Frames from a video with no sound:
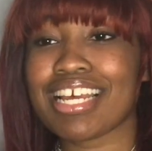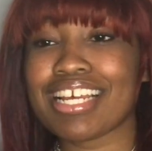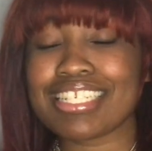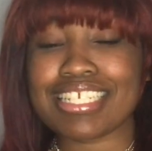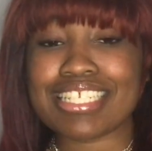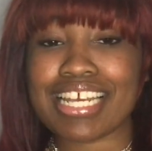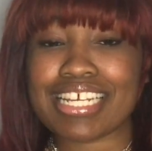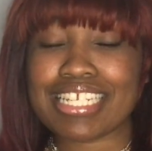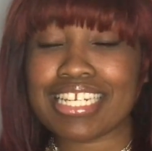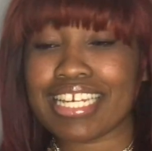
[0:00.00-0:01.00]
Just take
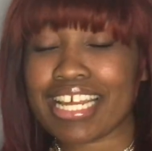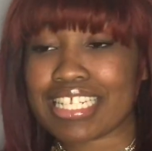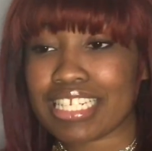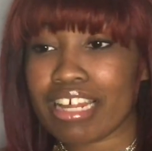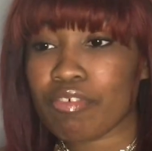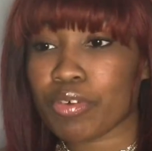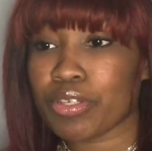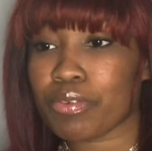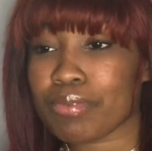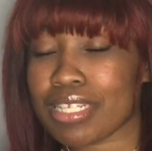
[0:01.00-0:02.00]
it to the next level. You
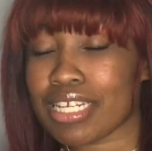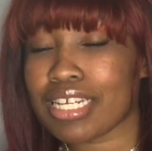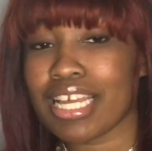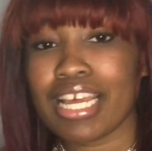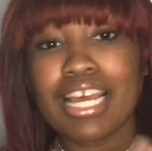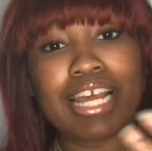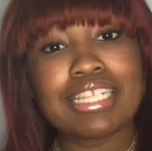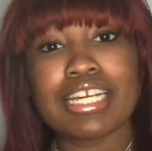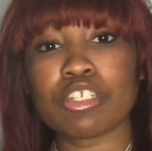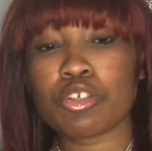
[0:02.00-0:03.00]
know what I'm saying? And
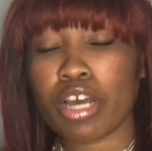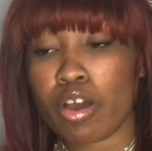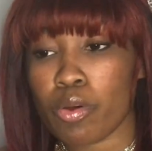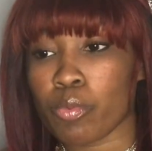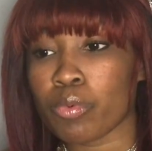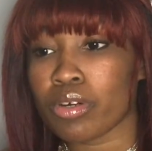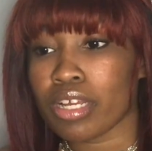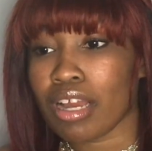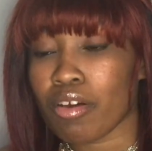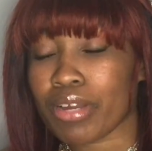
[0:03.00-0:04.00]
there you go.
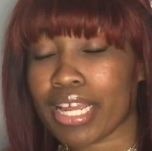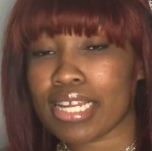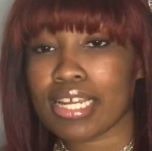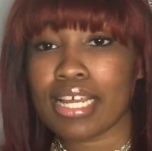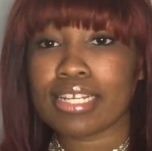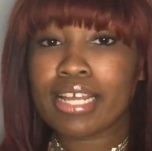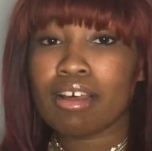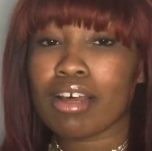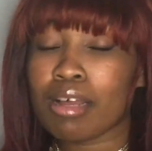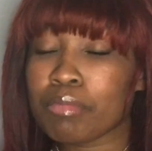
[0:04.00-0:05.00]
Okay.
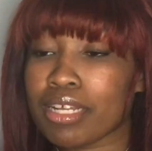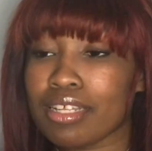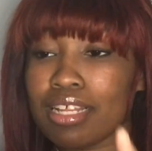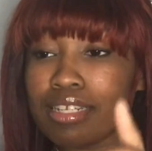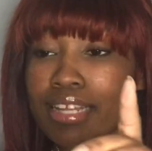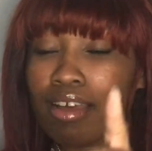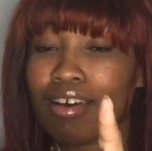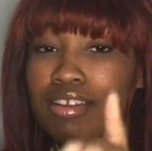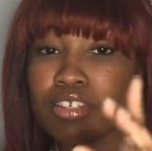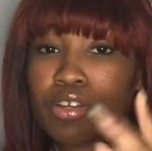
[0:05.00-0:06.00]
Now
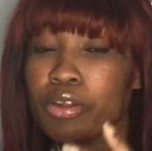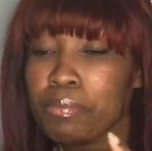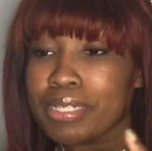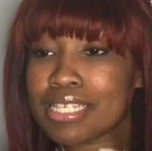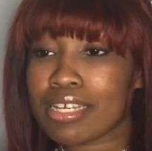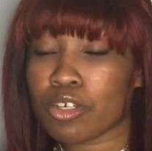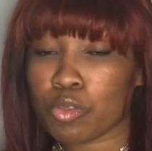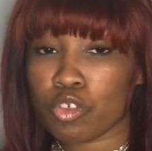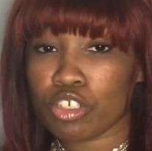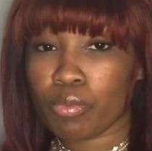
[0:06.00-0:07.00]
you heard me say
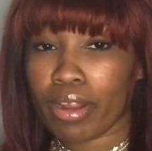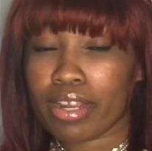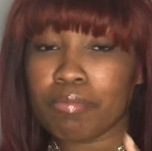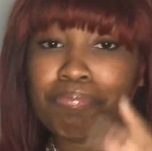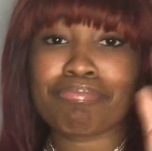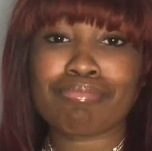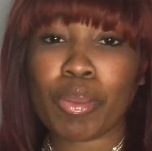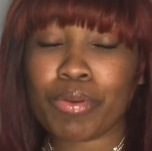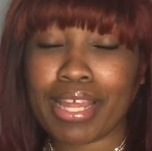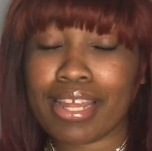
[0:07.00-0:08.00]
Gucci, right?
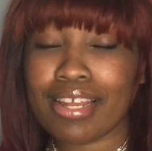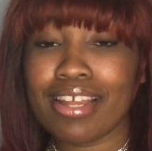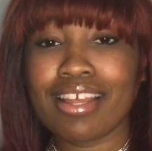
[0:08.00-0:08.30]
Okay.